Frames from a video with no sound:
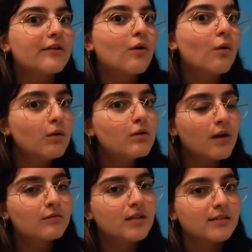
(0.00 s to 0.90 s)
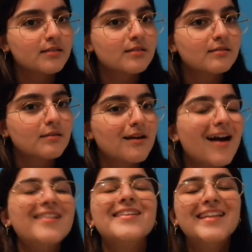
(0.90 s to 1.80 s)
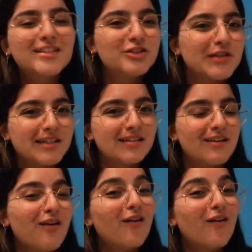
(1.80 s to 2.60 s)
are all around us. I literally